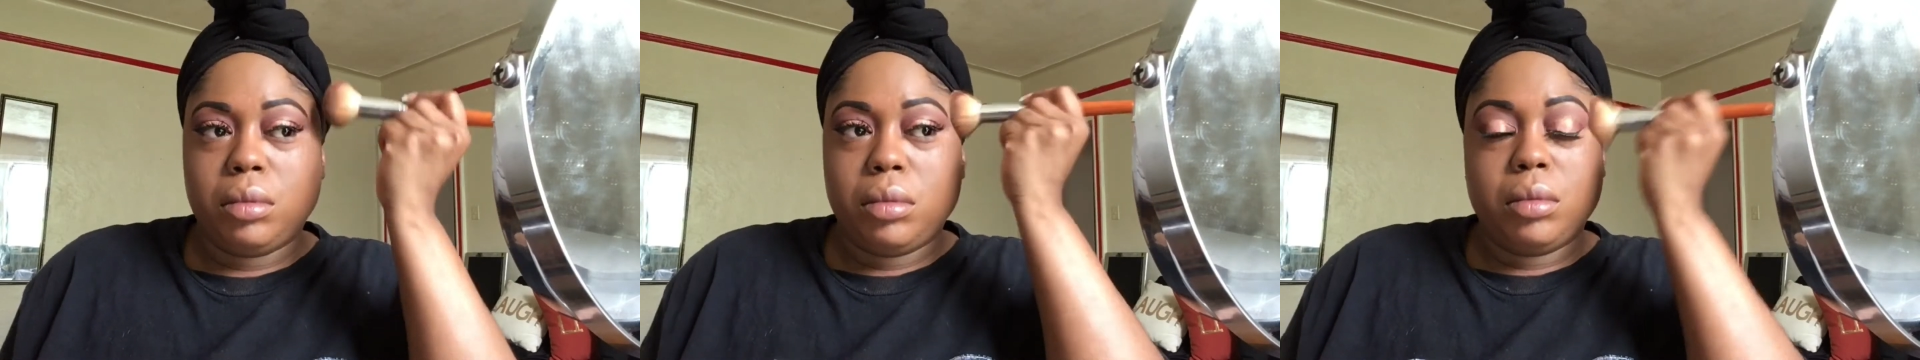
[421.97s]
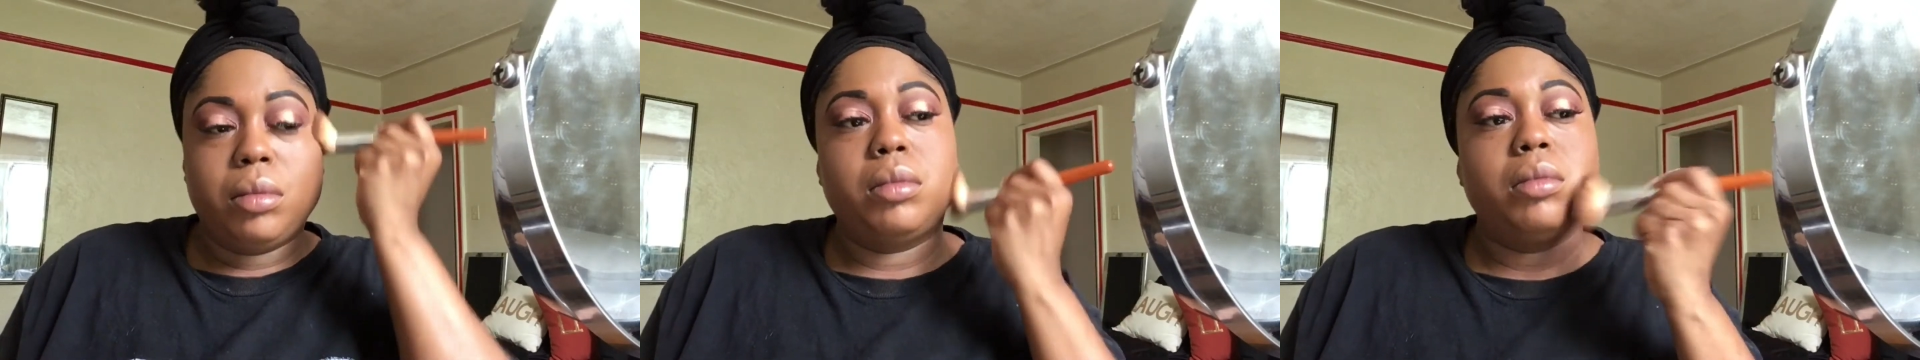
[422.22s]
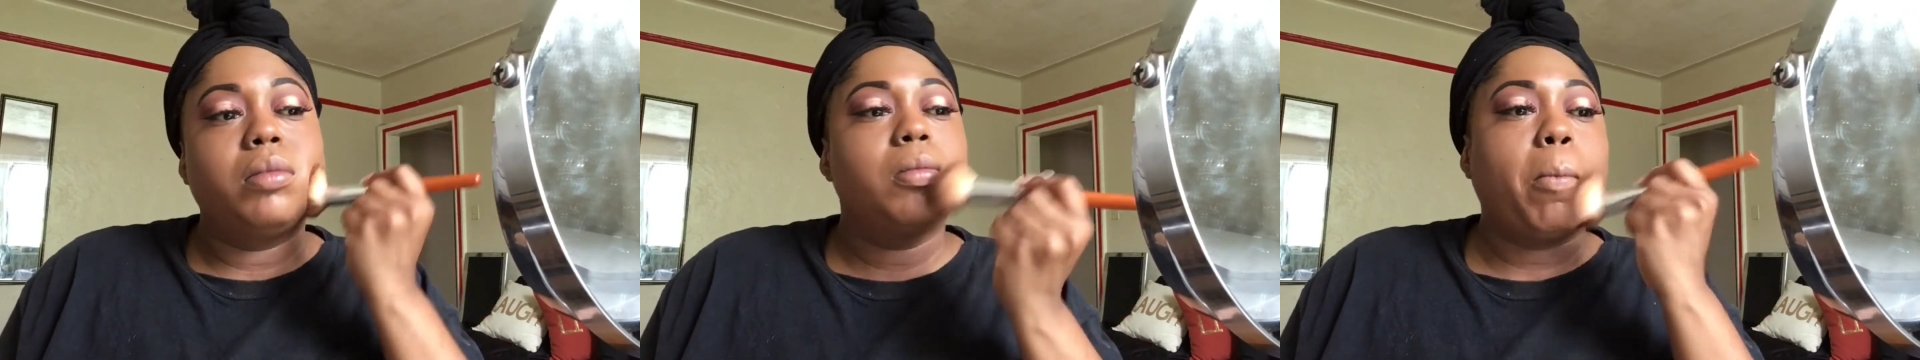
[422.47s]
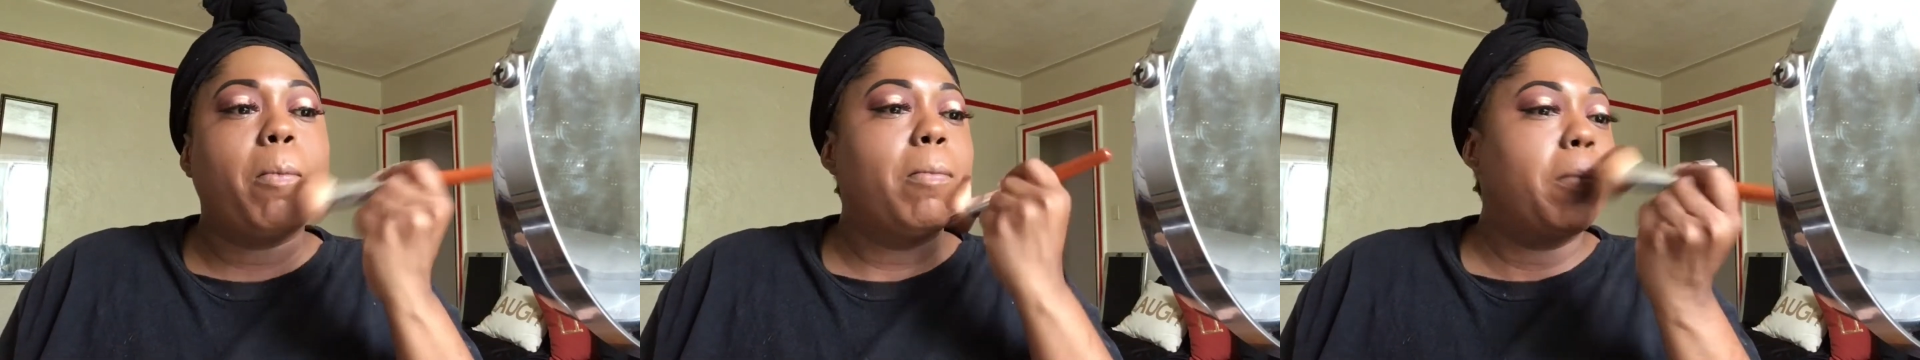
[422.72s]
that I just
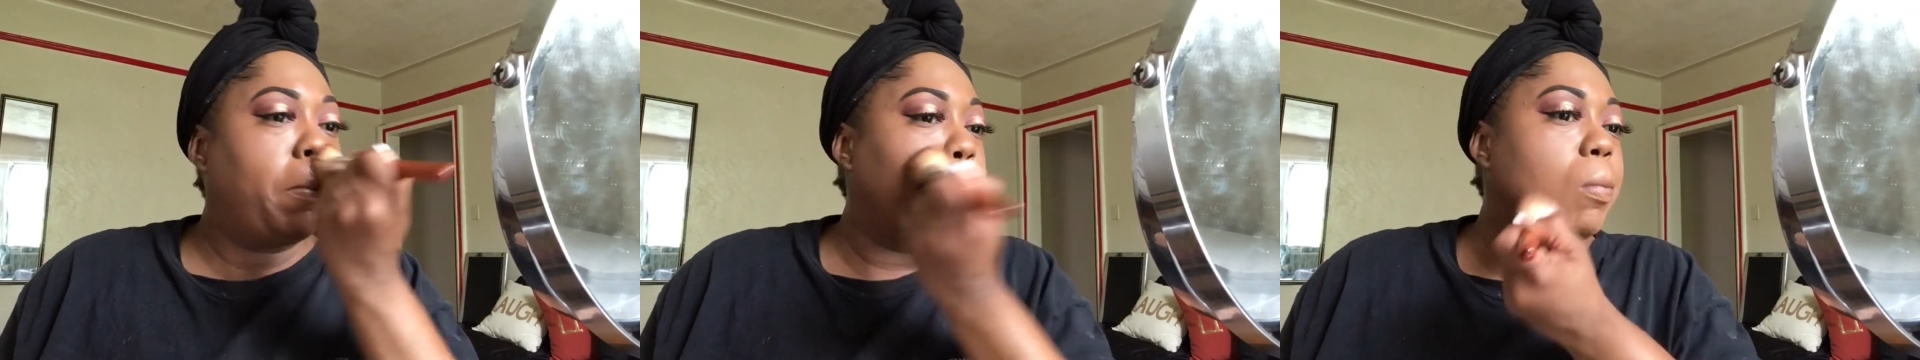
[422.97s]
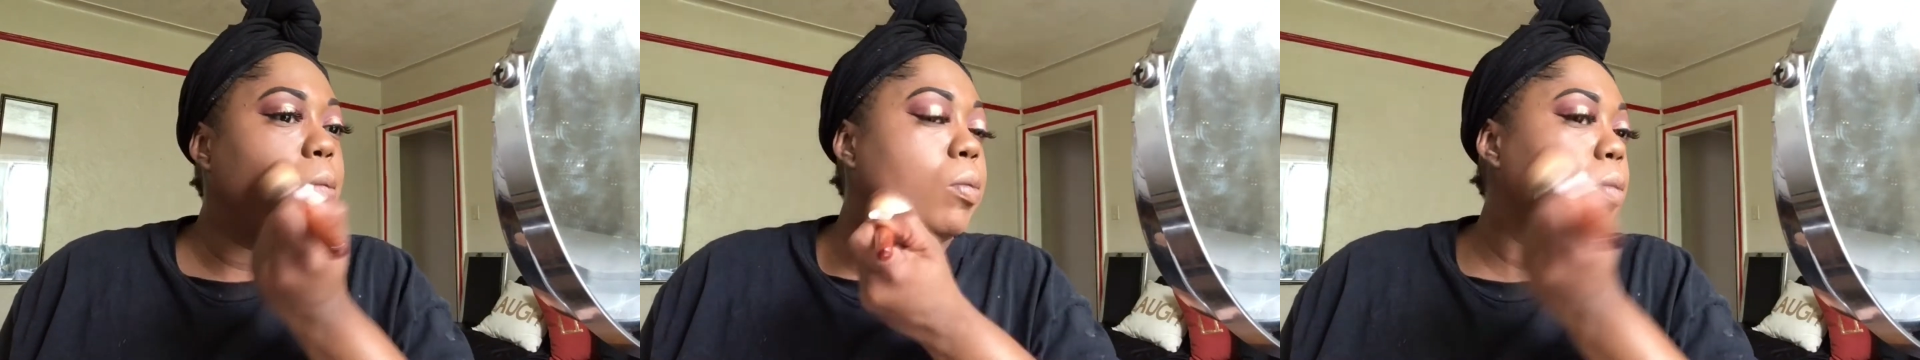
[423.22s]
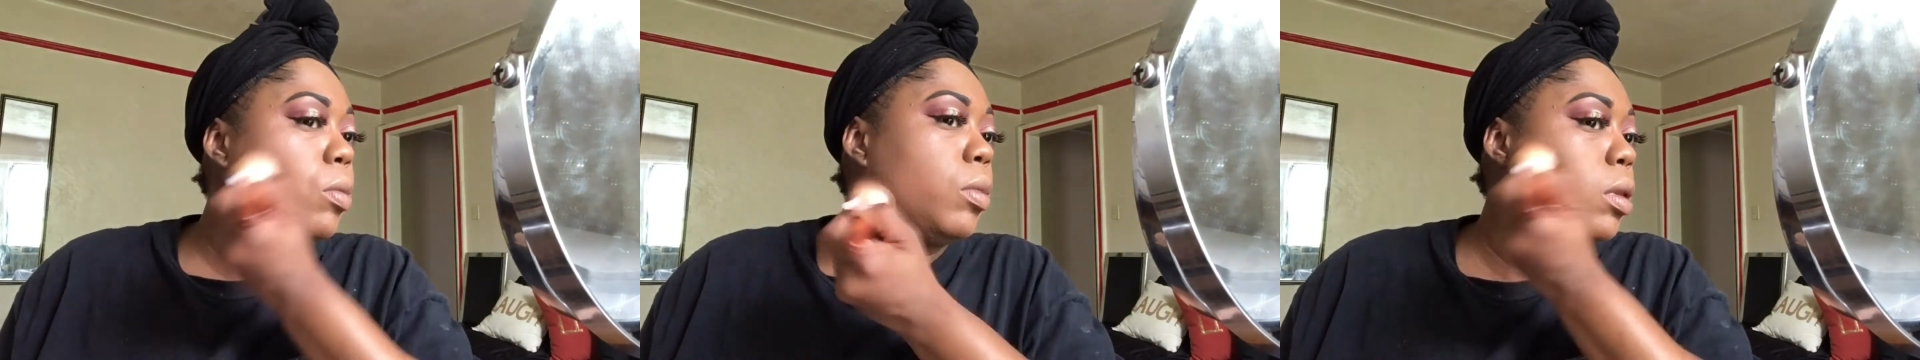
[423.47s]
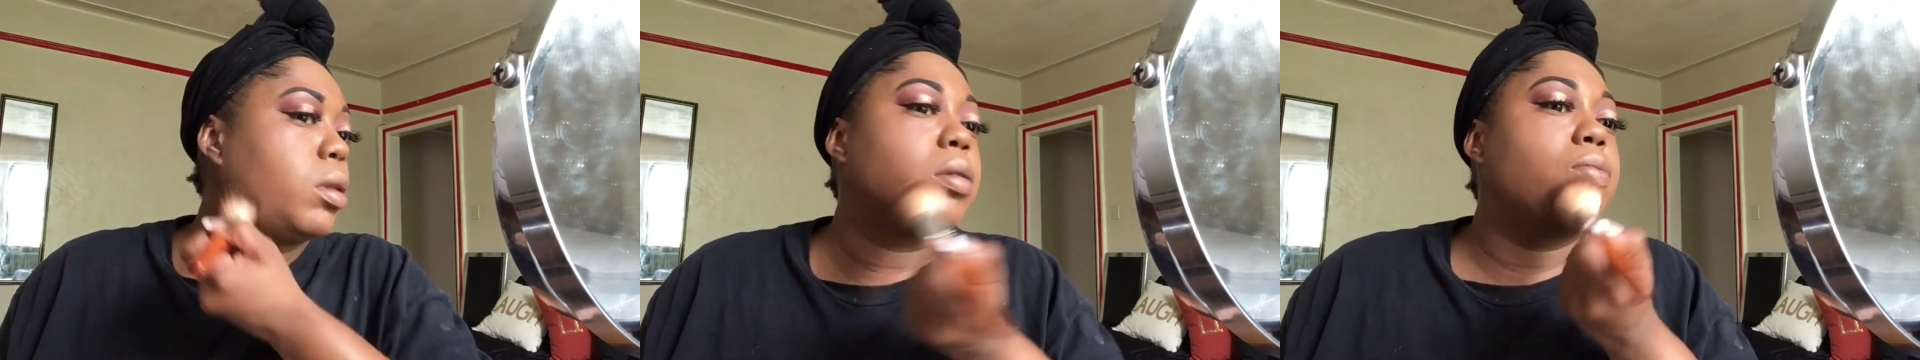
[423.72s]
applied onto my
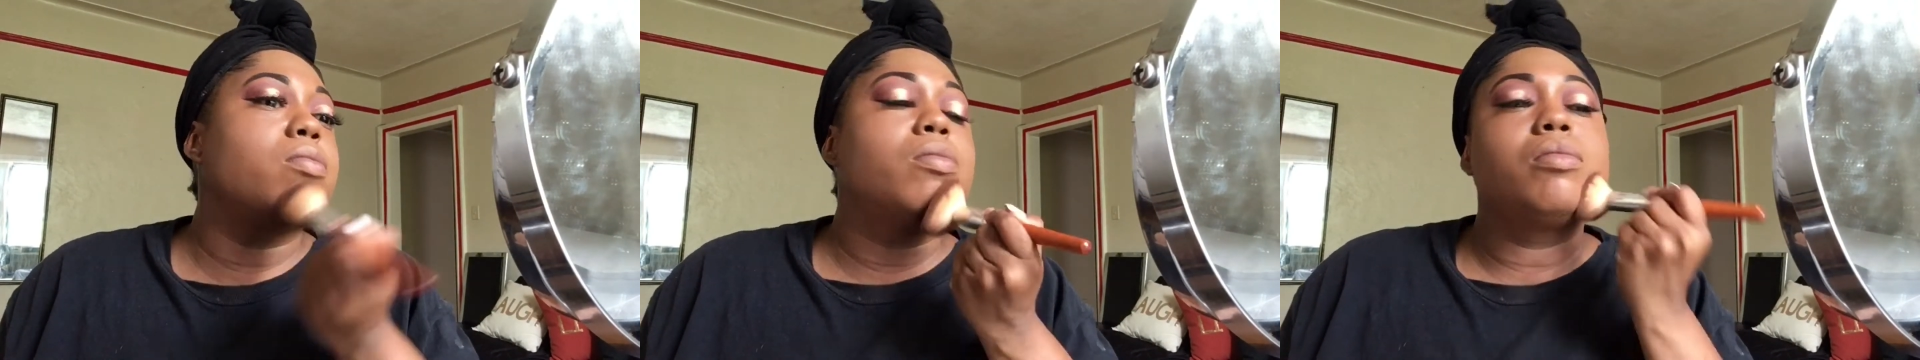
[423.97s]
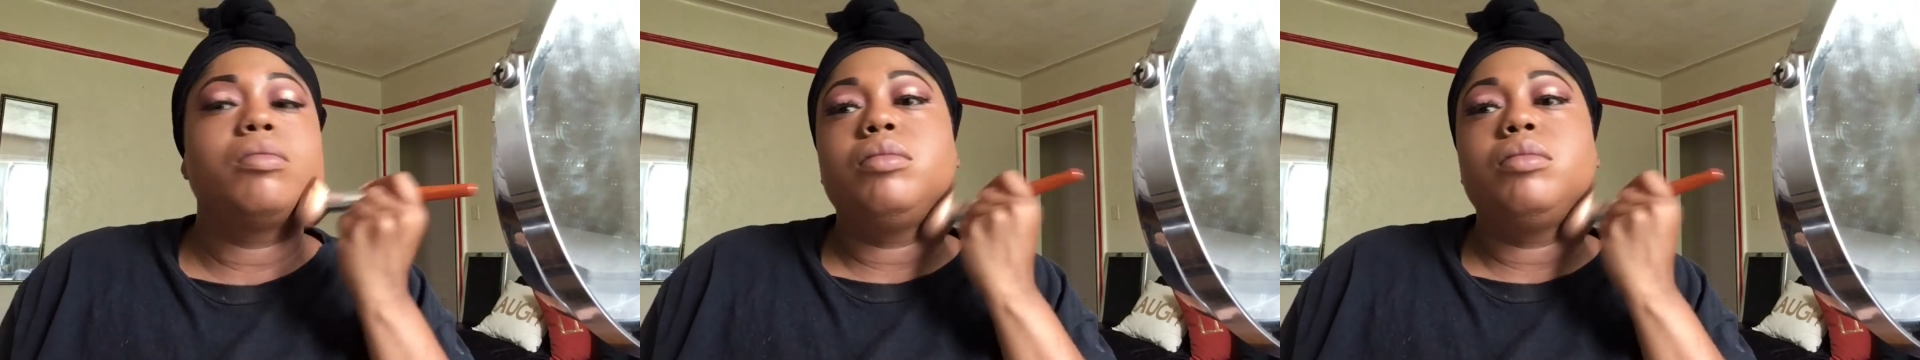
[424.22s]
face.